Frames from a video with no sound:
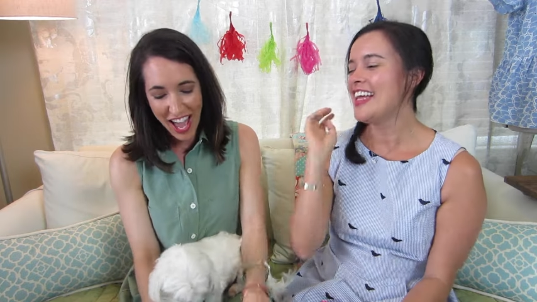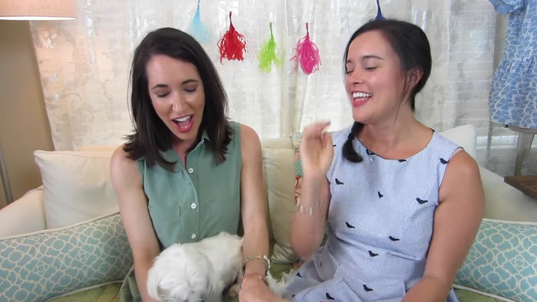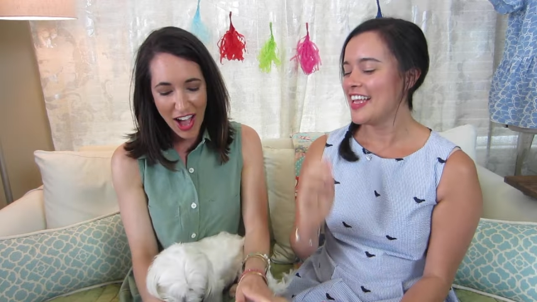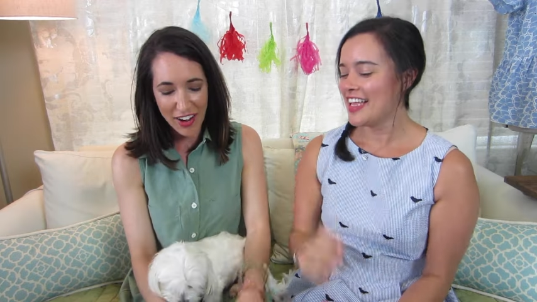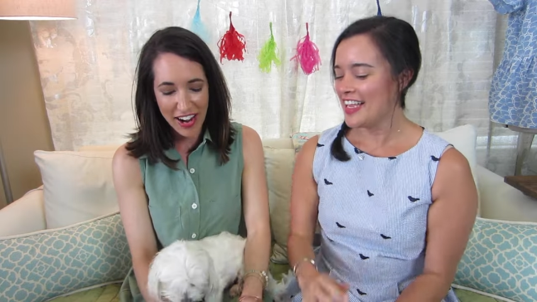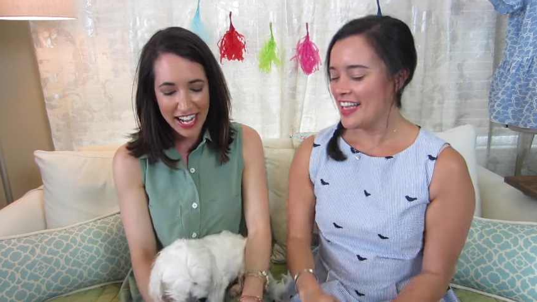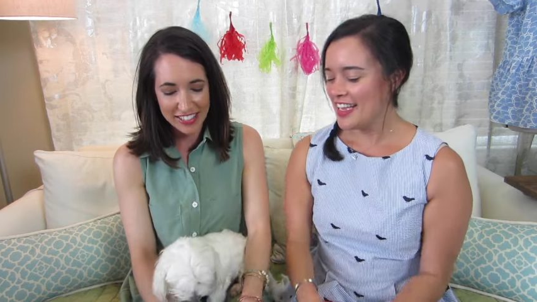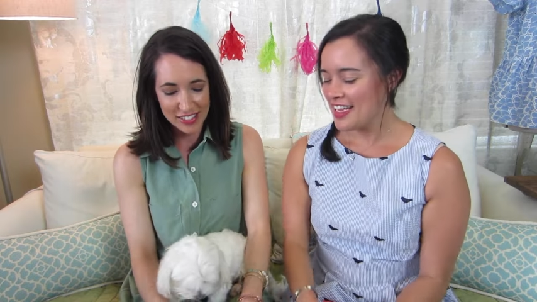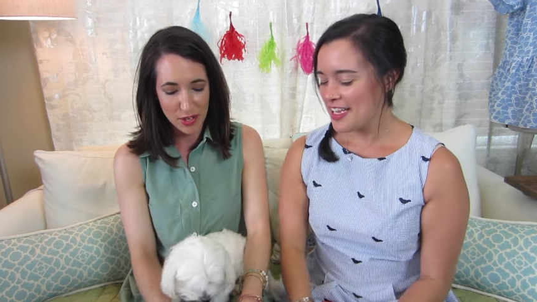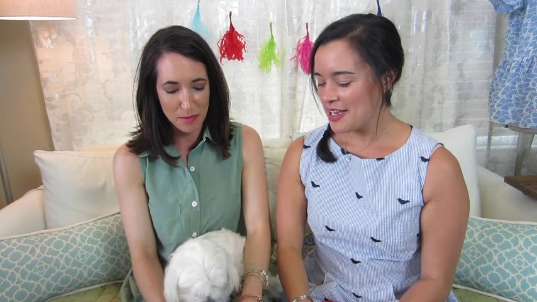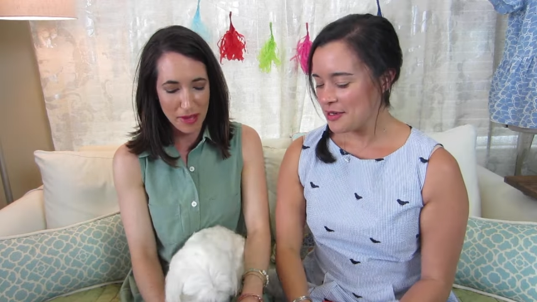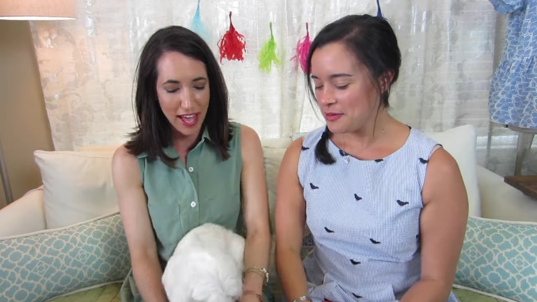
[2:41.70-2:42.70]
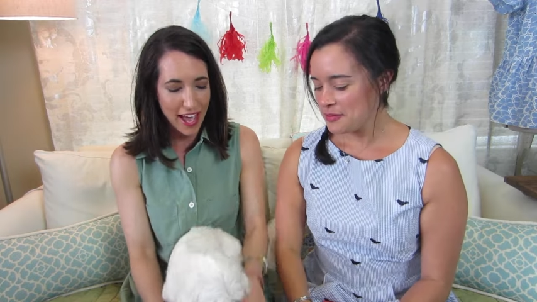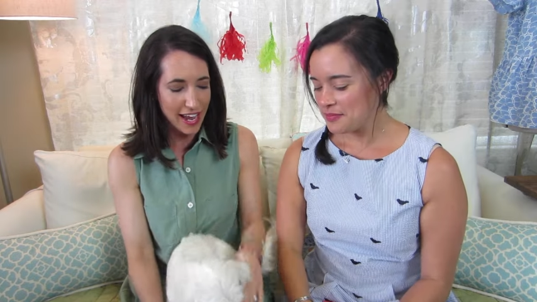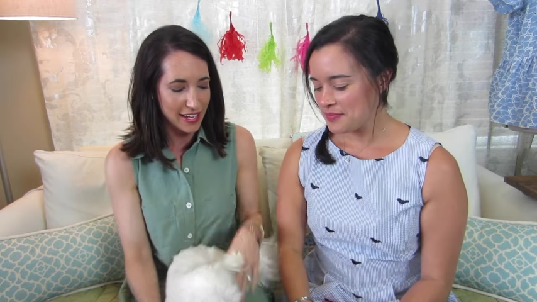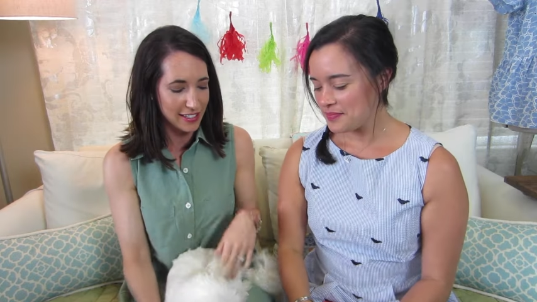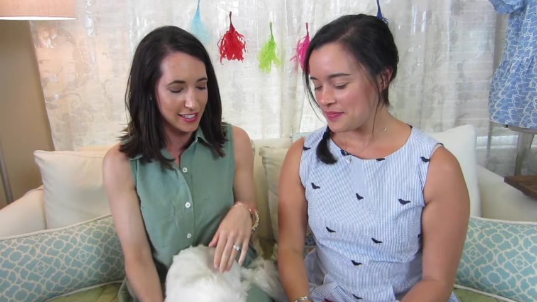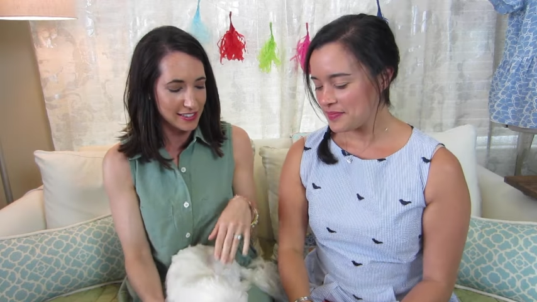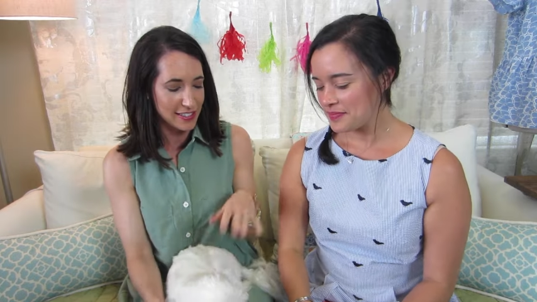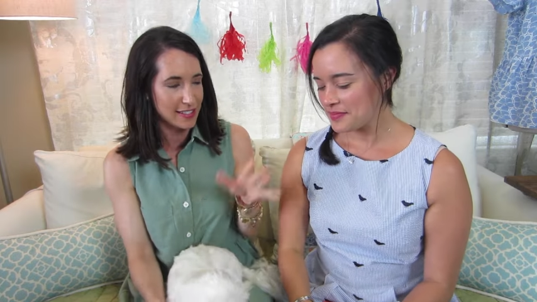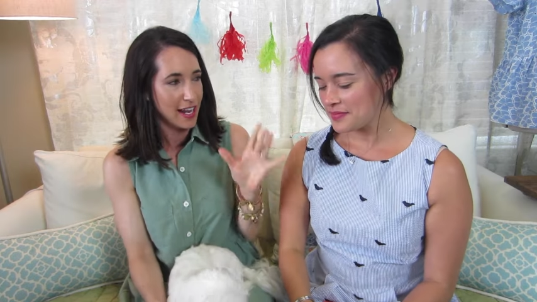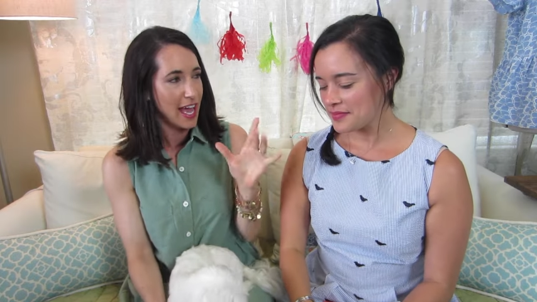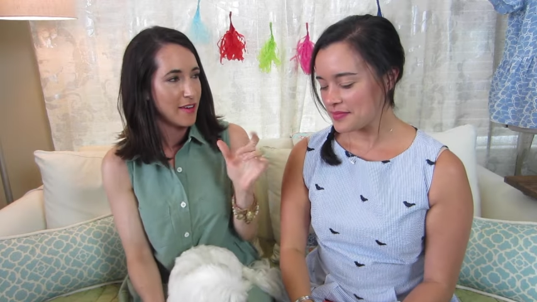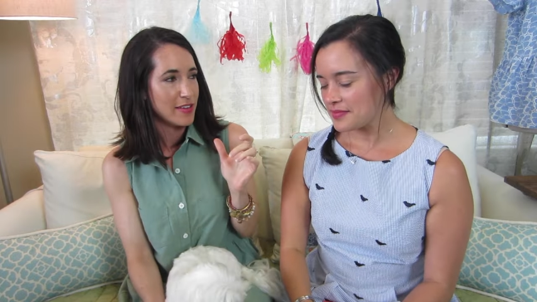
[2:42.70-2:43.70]
Speaker 1: Alright, so mine doesn't
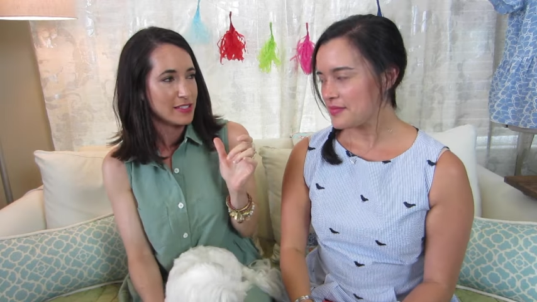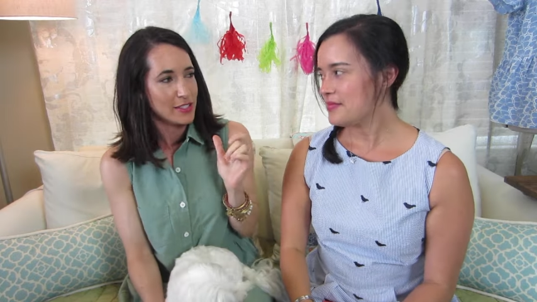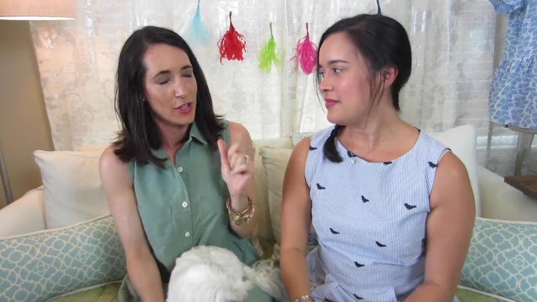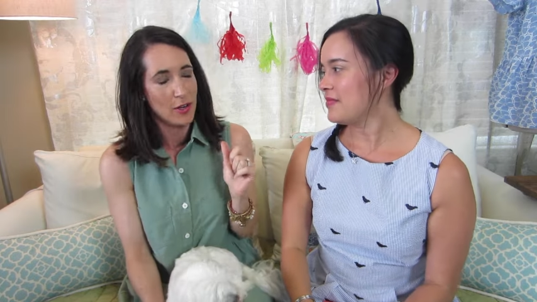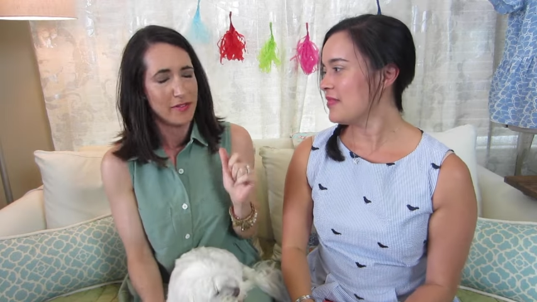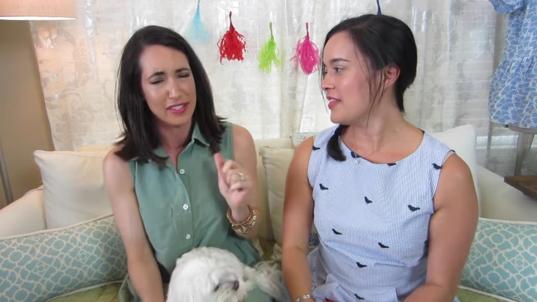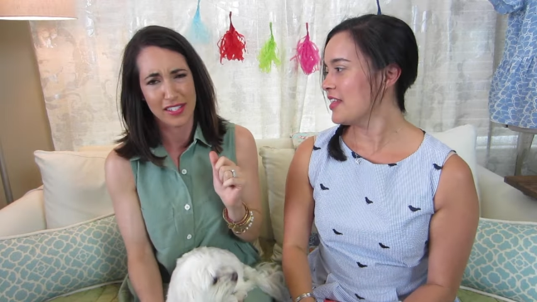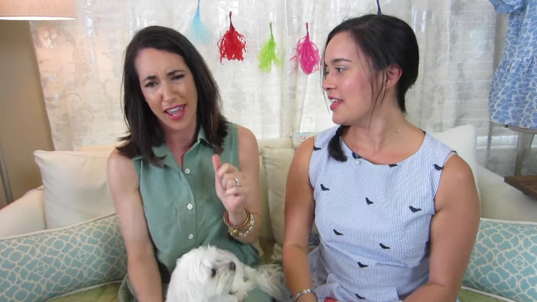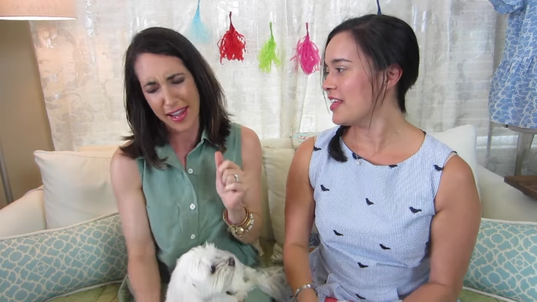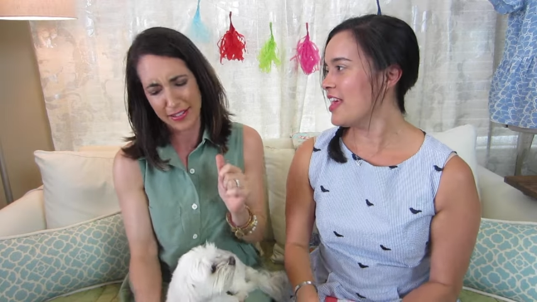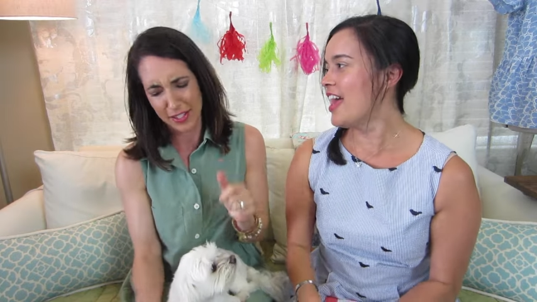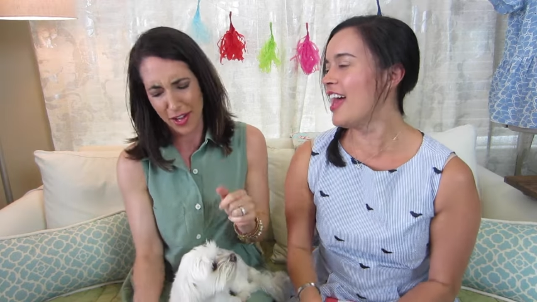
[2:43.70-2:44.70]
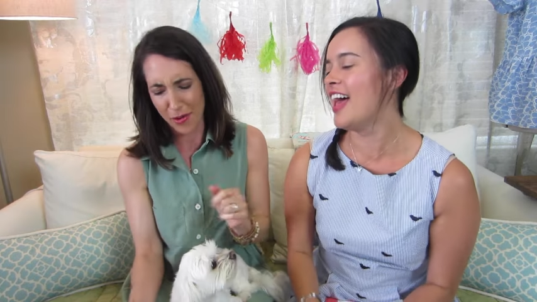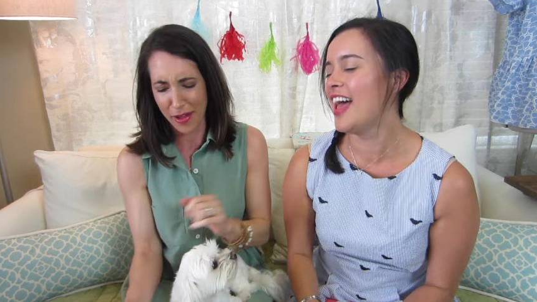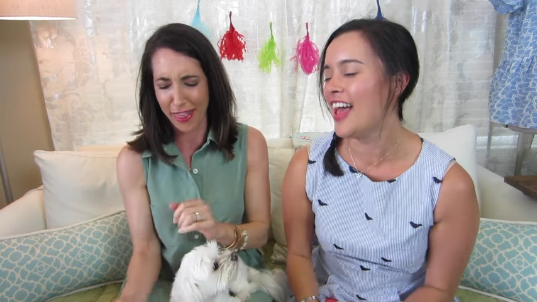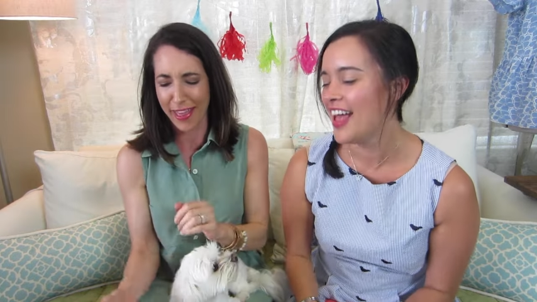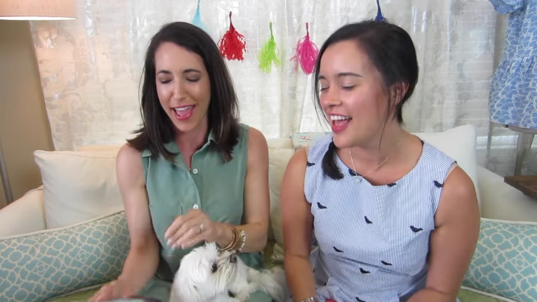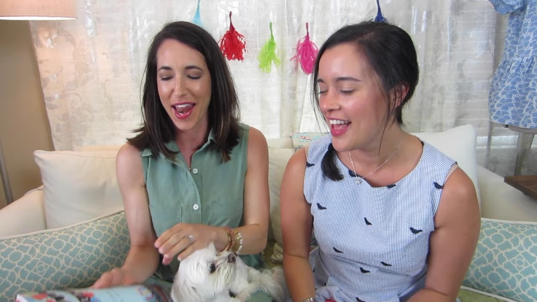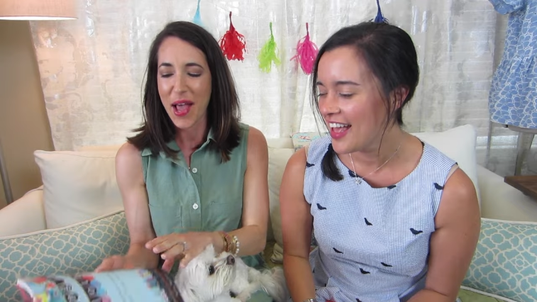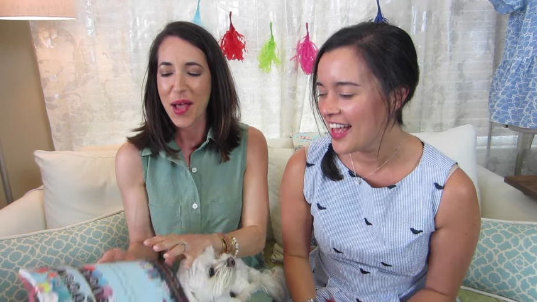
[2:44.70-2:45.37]
have as cute of a saying to go with it,